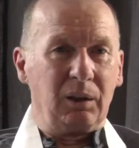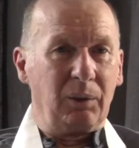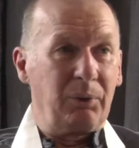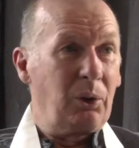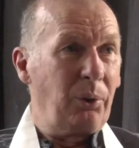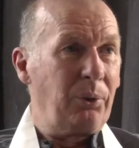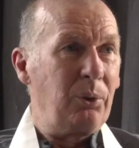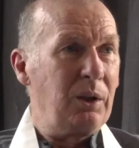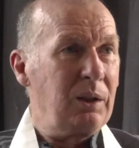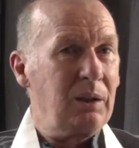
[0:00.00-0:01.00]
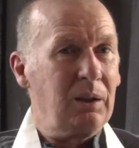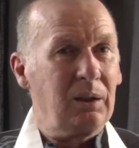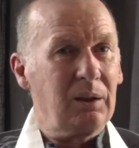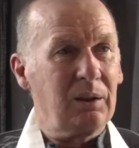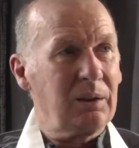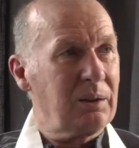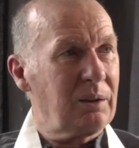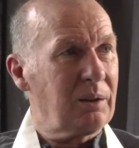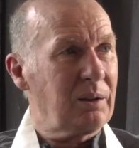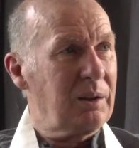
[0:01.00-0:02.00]
if we go through the uh,
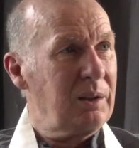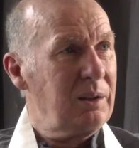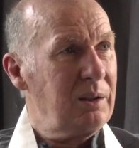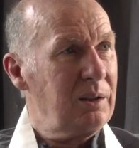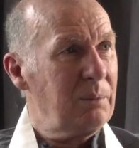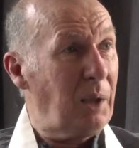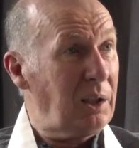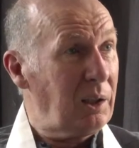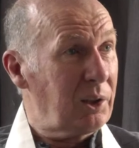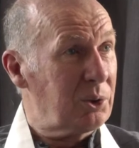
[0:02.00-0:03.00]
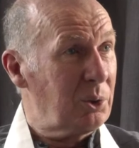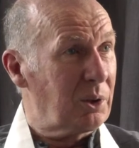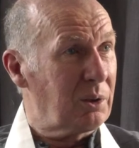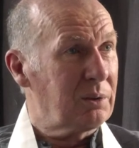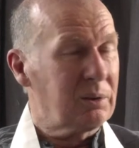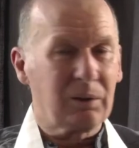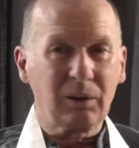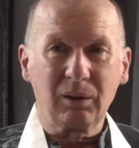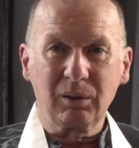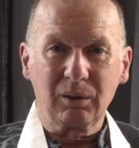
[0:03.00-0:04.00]
the Mangala Sutta,
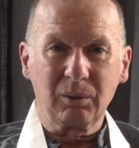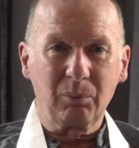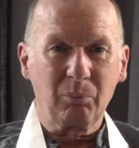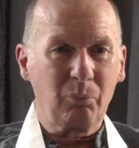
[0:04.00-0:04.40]
uh,